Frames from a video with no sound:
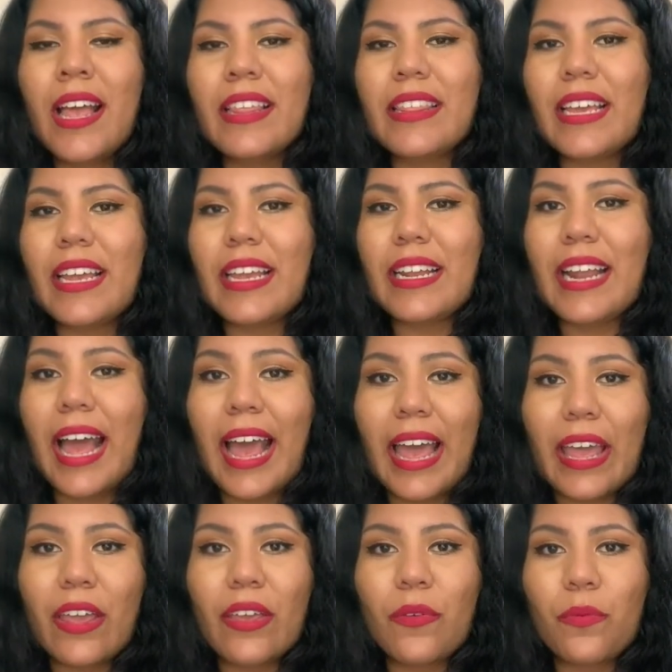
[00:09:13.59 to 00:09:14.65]
then
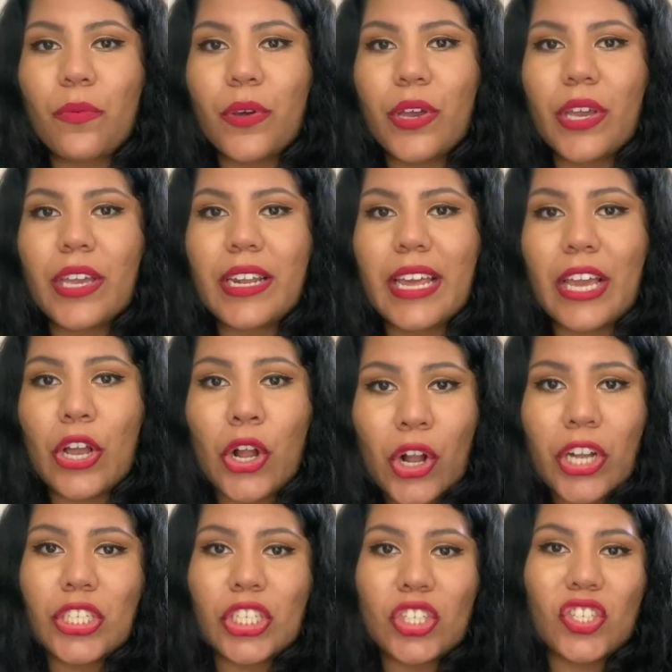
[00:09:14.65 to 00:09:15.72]
I would
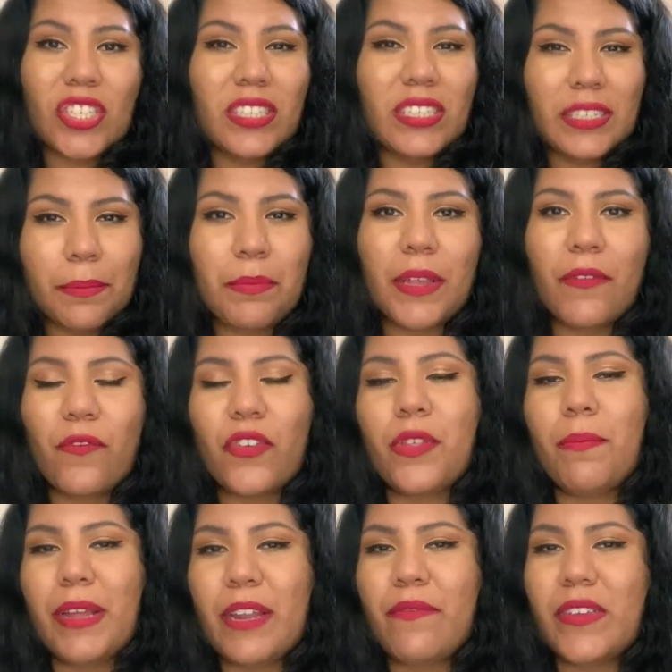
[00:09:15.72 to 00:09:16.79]
encourage it just simply for the
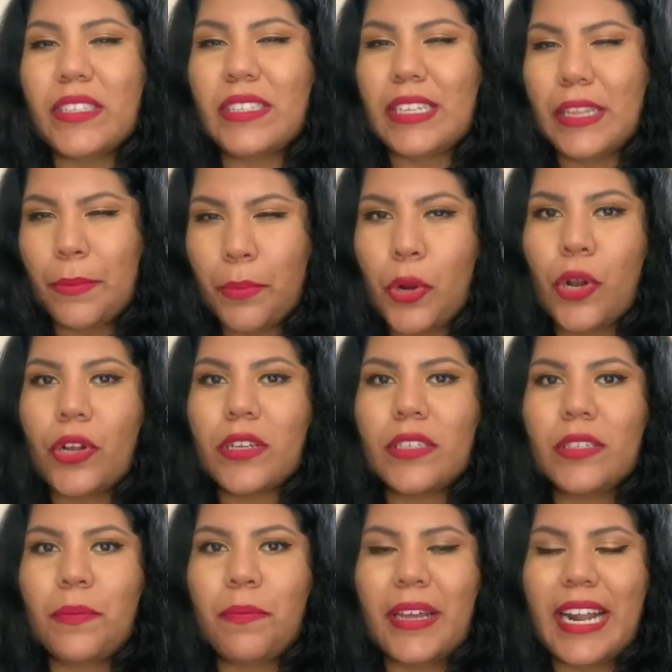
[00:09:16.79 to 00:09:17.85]
benefits and the
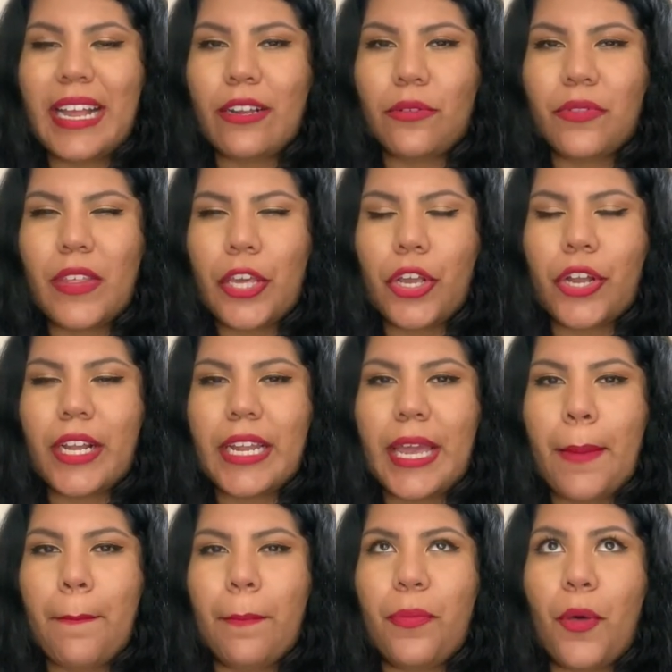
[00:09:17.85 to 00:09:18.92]
perks. But I don't think you're gonna
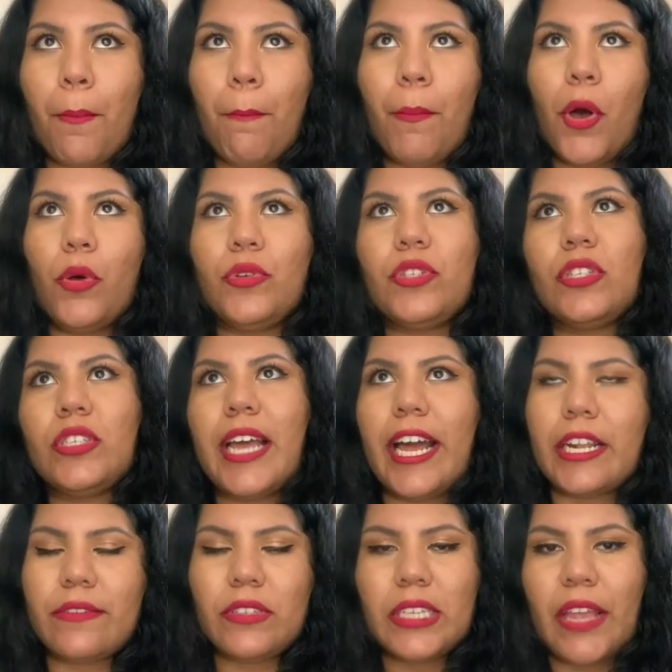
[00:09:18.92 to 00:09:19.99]
get the most
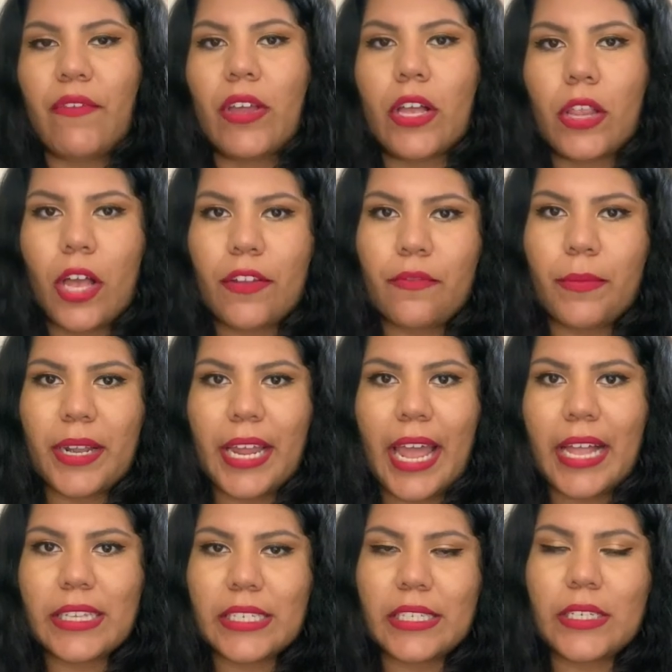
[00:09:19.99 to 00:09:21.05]
out of saving a lot of money
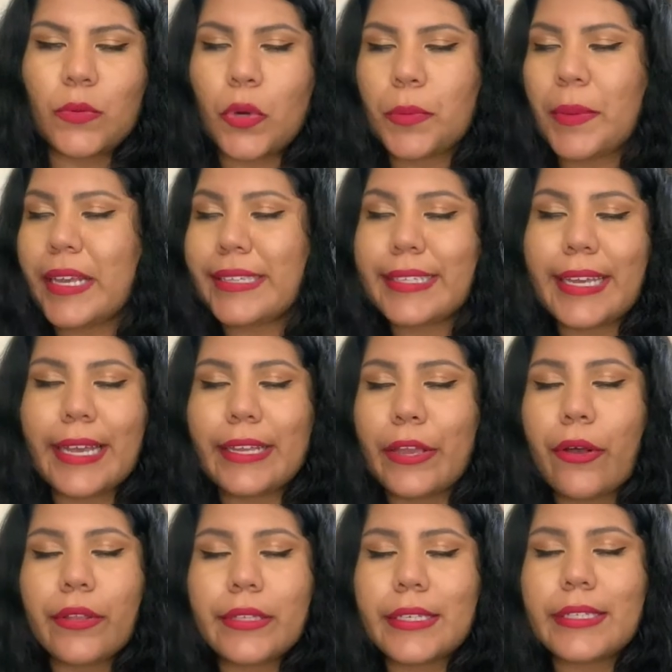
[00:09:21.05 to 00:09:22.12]
at Disney World because again,
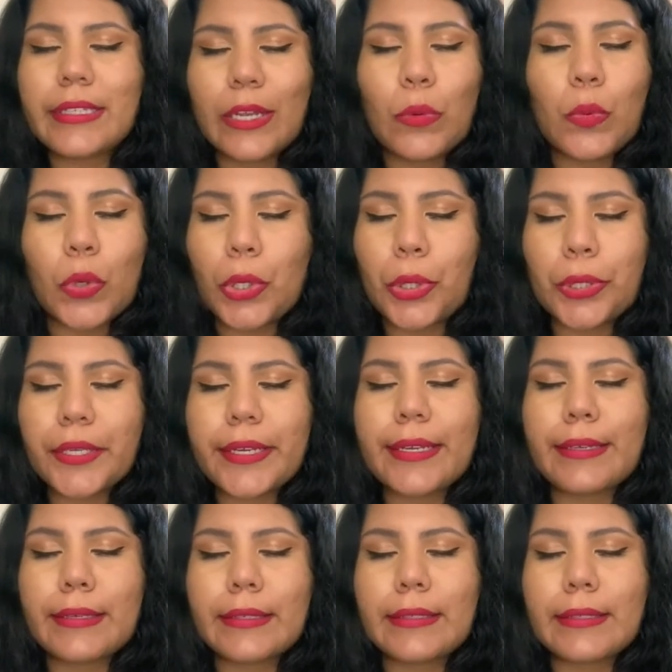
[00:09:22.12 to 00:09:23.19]
y'all, Disney World
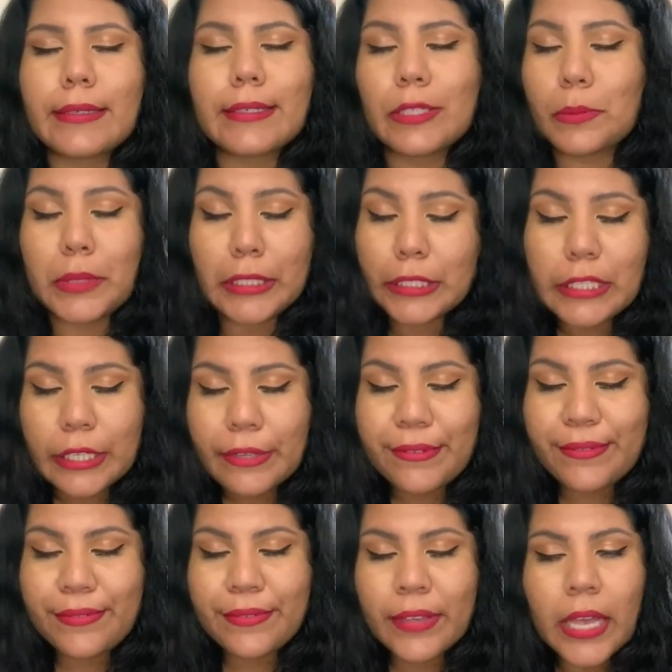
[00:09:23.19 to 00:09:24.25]
is expensive.
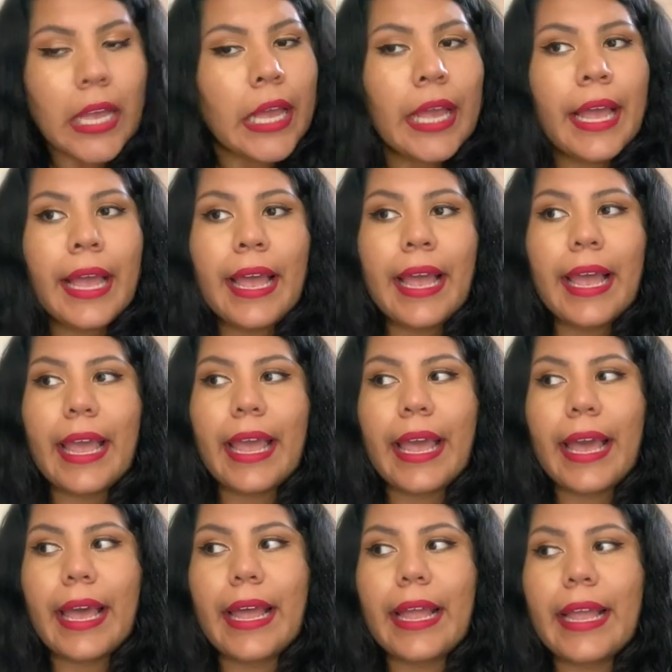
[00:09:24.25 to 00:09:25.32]

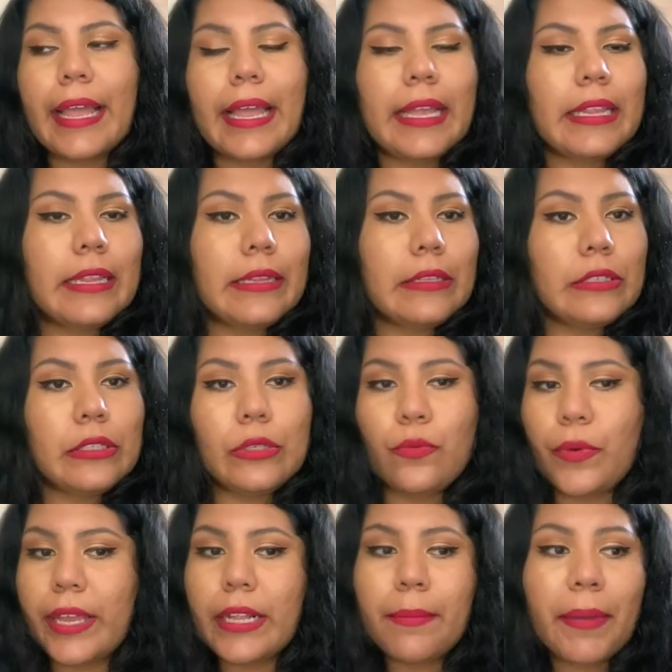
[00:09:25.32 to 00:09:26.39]
And, and,
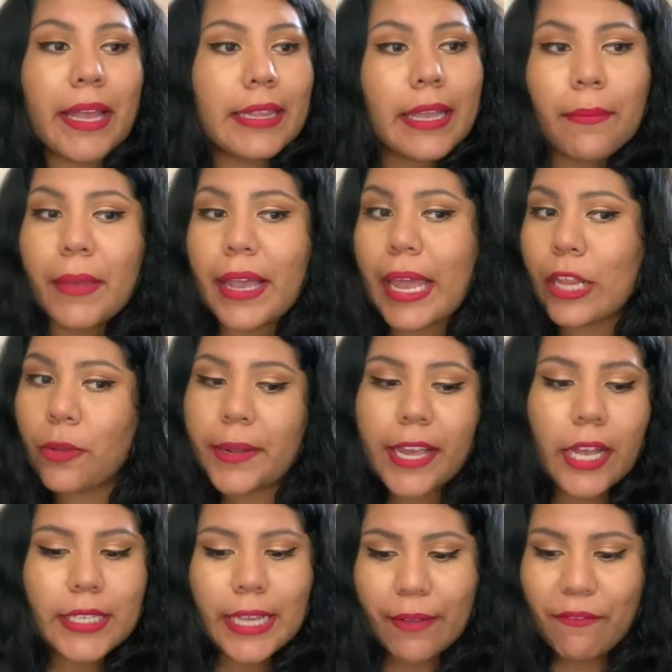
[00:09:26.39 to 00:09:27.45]
we're in a pandemic, ain't nobody
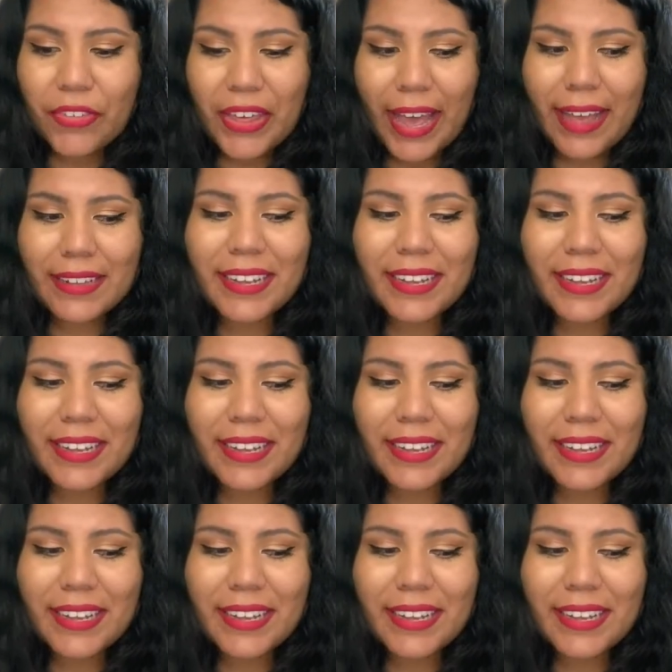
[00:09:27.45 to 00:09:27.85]
got time for that.